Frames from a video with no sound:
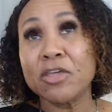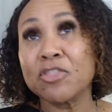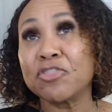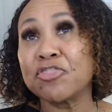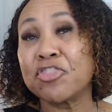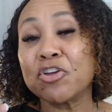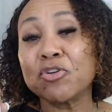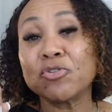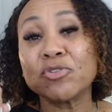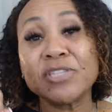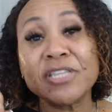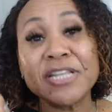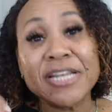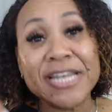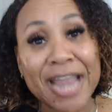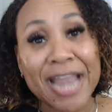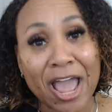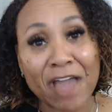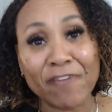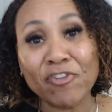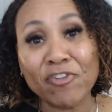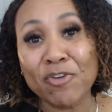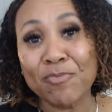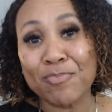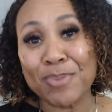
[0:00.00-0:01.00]
There's
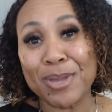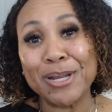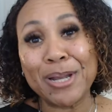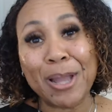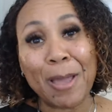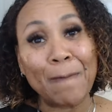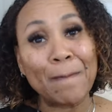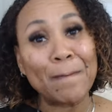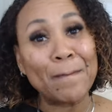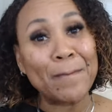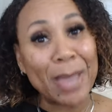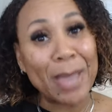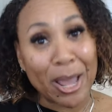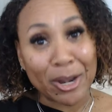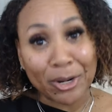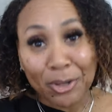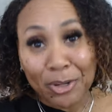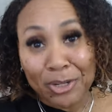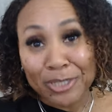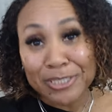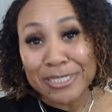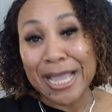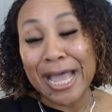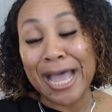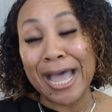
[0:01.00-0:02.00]
never been a
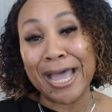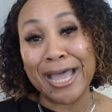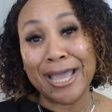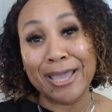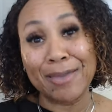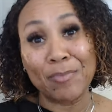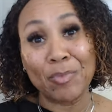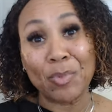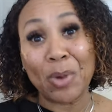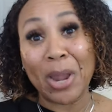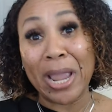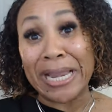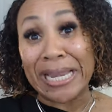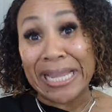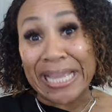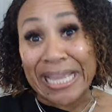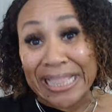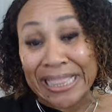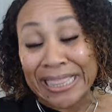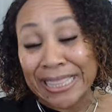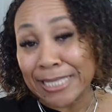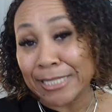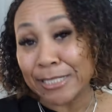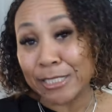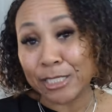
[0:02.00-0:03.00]
better time, right,
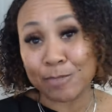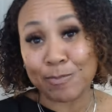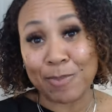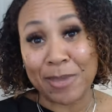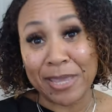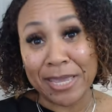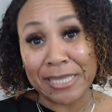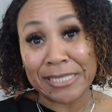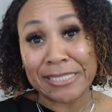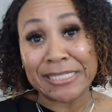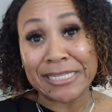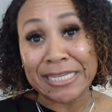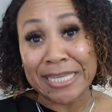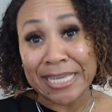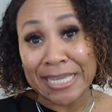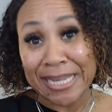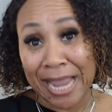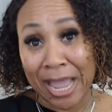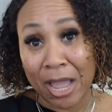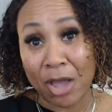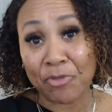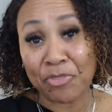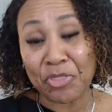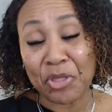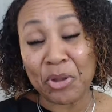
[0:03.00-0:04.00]
in this space to get
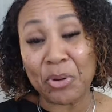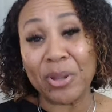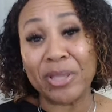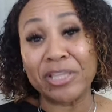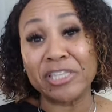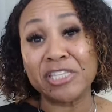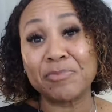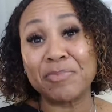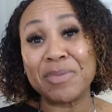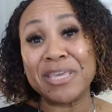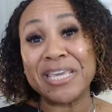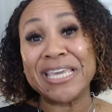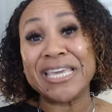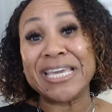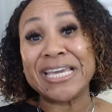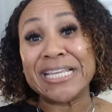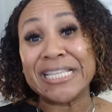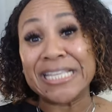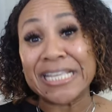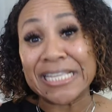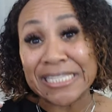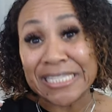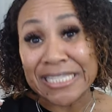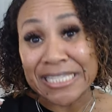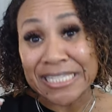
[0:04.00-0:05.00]
out there and to
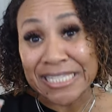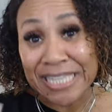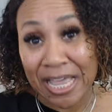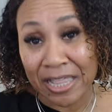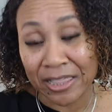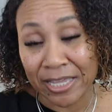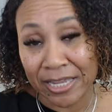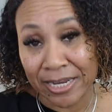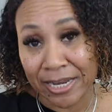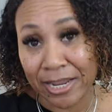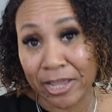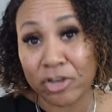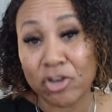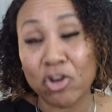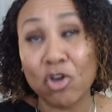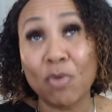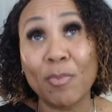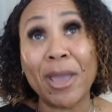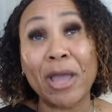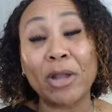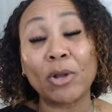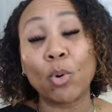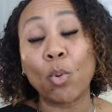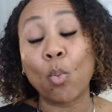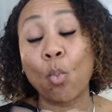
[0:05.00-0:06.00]
begin selling it. No
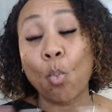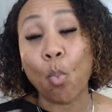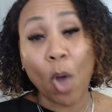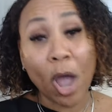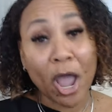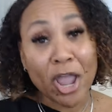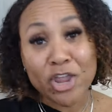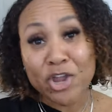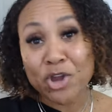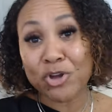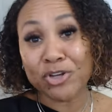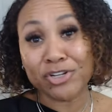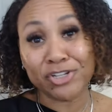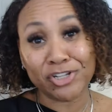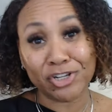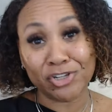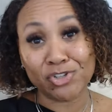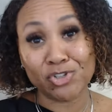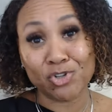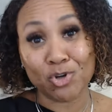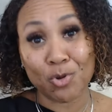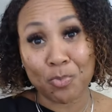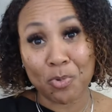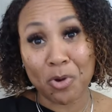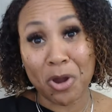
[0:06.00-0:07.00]
matter what your
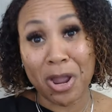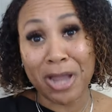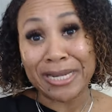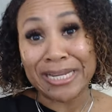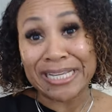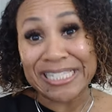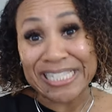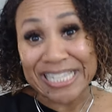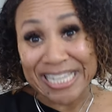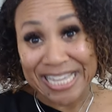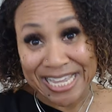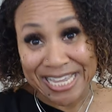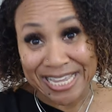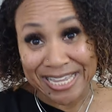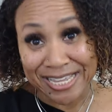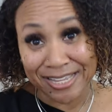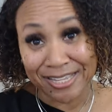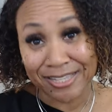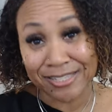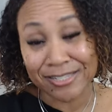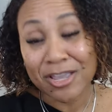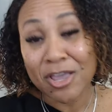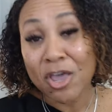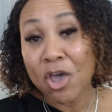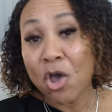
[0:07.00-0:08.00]
digital product
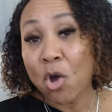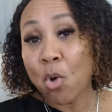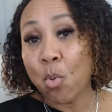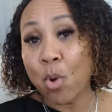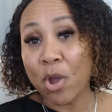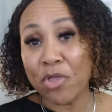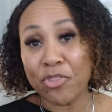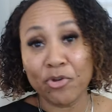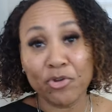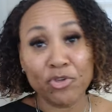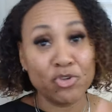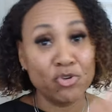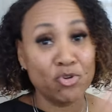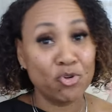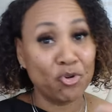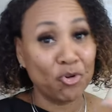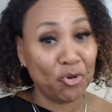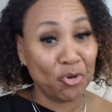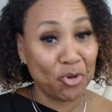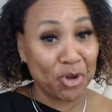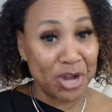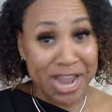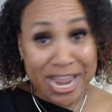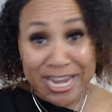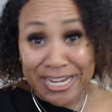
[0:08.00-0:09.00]
is, whether you
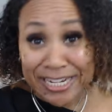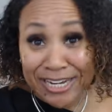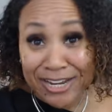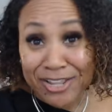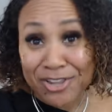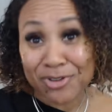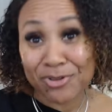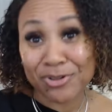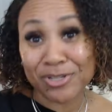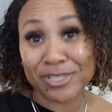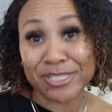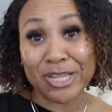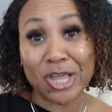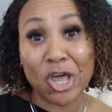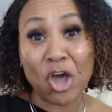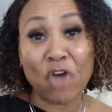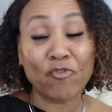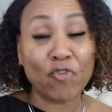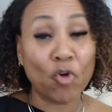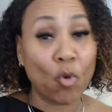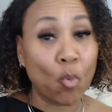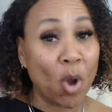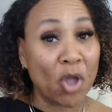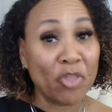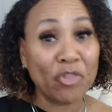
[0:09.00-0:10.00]
created it yourself
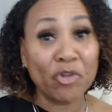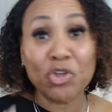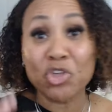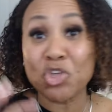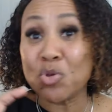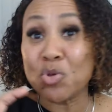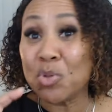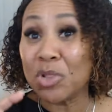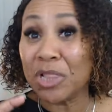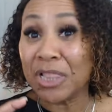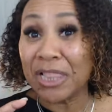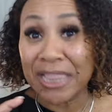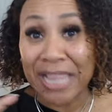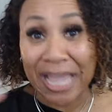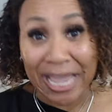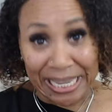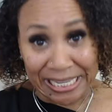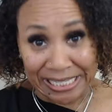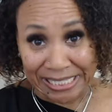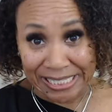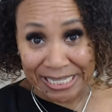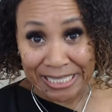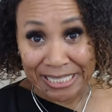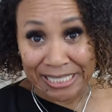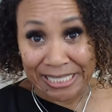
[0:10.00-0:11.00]
or whether you
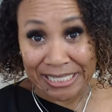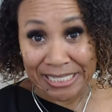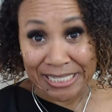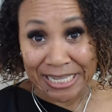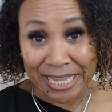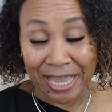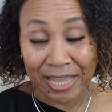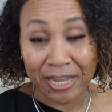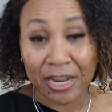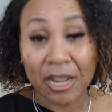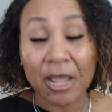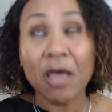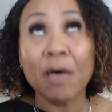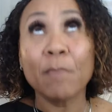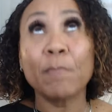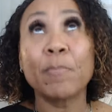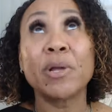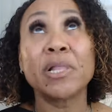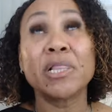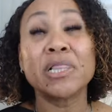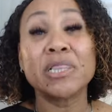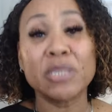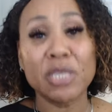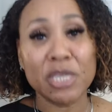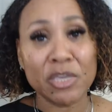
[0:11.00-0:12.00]
licensed it,
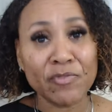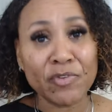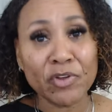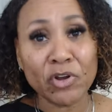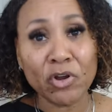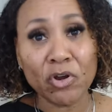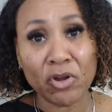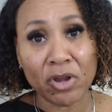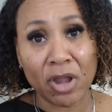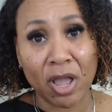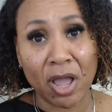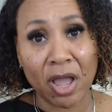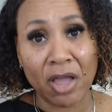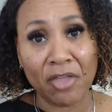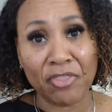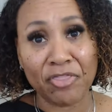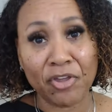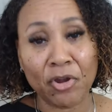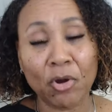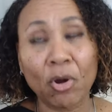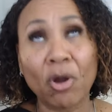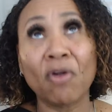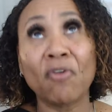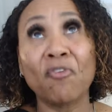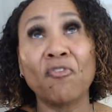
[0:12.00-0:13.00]
believe it or not,
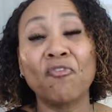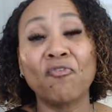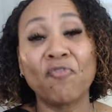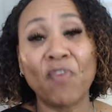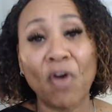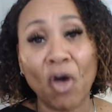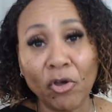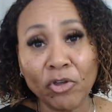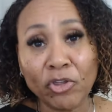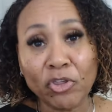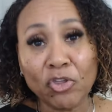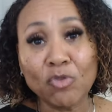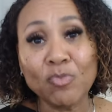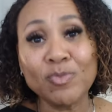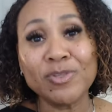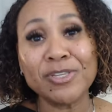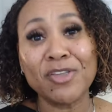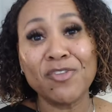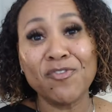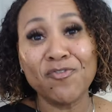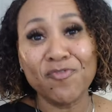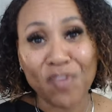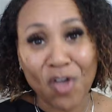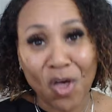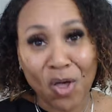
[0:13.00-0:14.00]
there are volumes
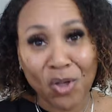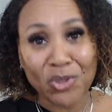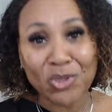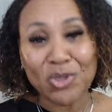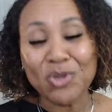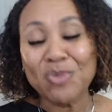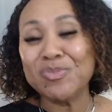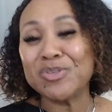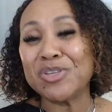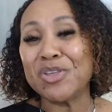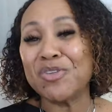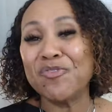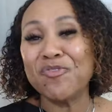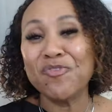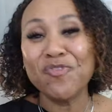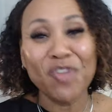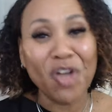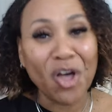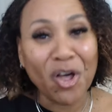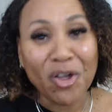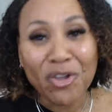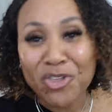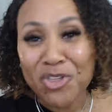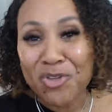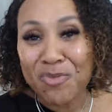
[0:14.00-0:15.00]
and volumes and
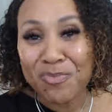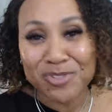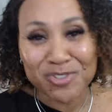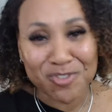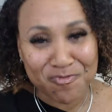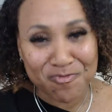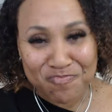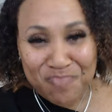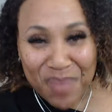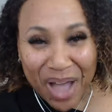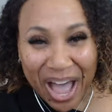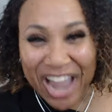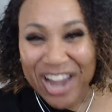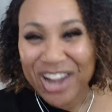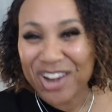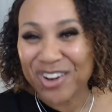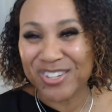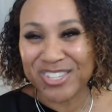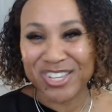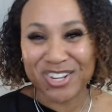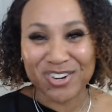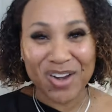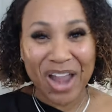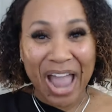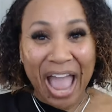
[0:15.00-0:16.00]
volumes of buyers
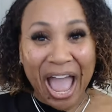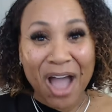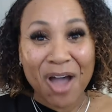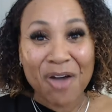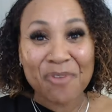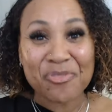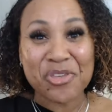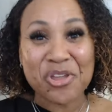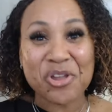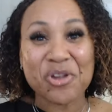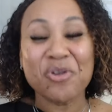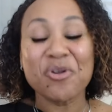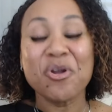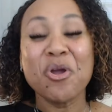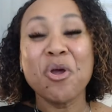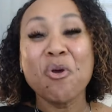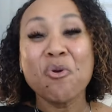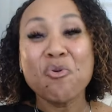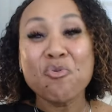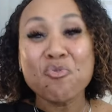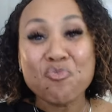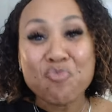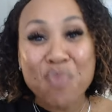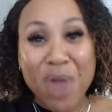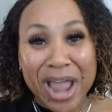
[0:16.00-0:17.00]
that are out there
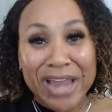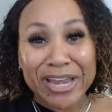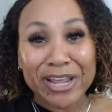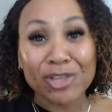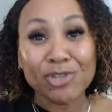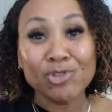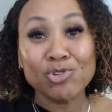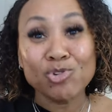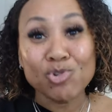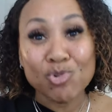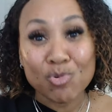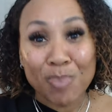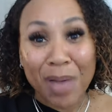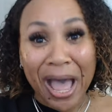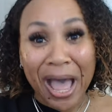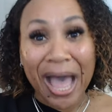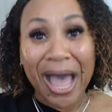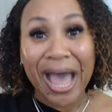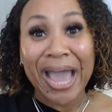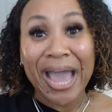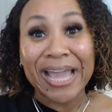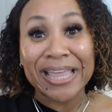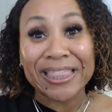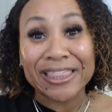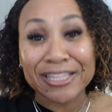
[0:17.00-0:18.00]
ready to
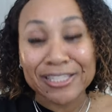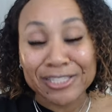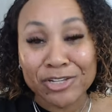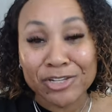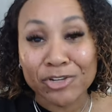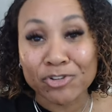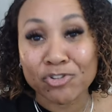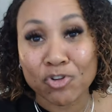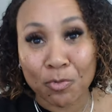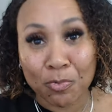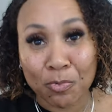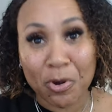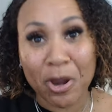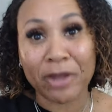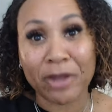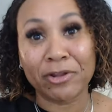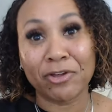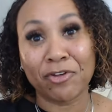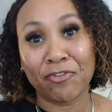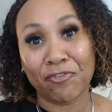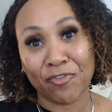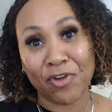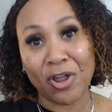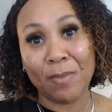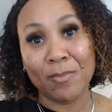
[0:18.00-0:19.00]
buy the digital
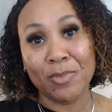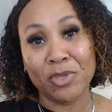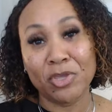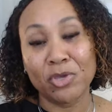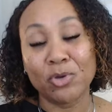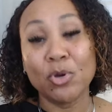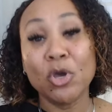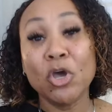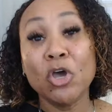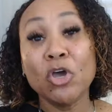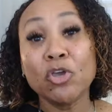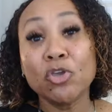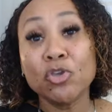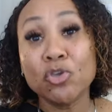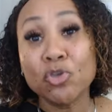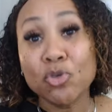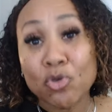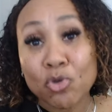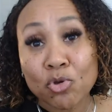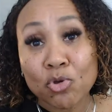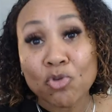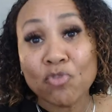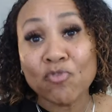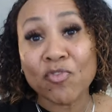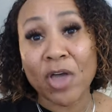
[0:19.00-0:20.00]
product from you.
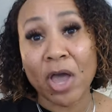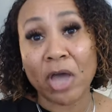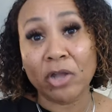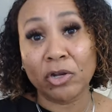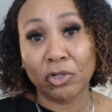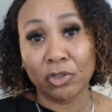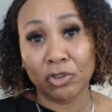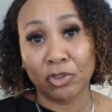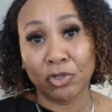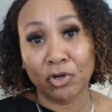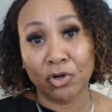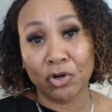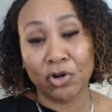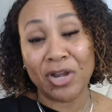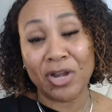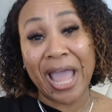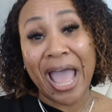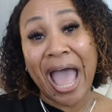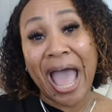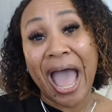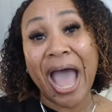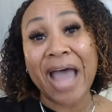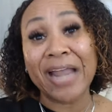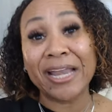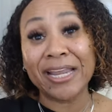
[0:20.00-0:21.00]
You've got to learn
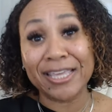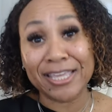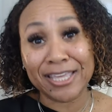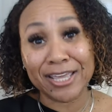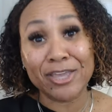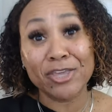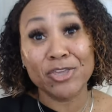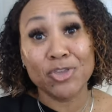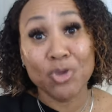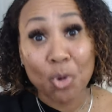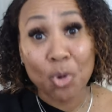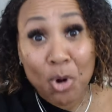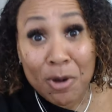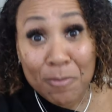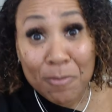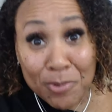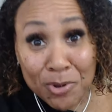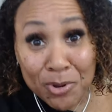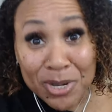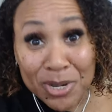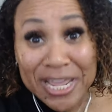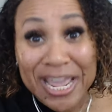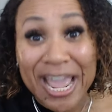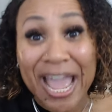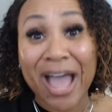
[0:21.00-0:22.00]
how to get your
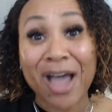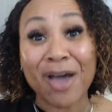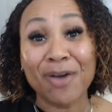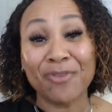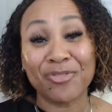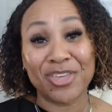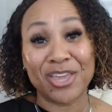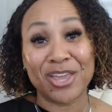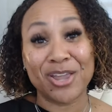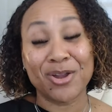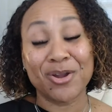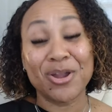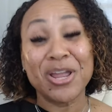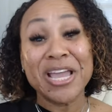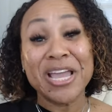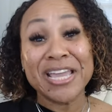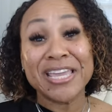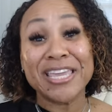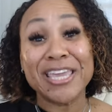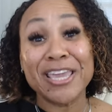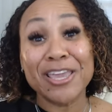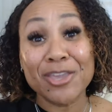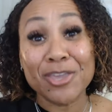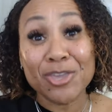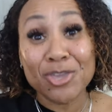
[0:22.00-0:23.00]
booty out there,
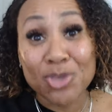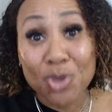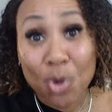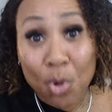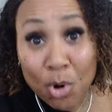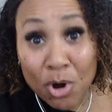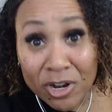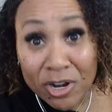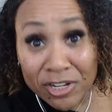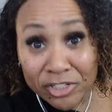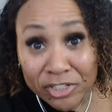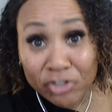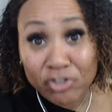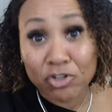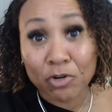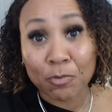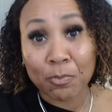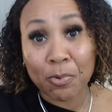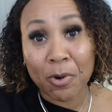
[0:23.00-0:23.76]
get your digital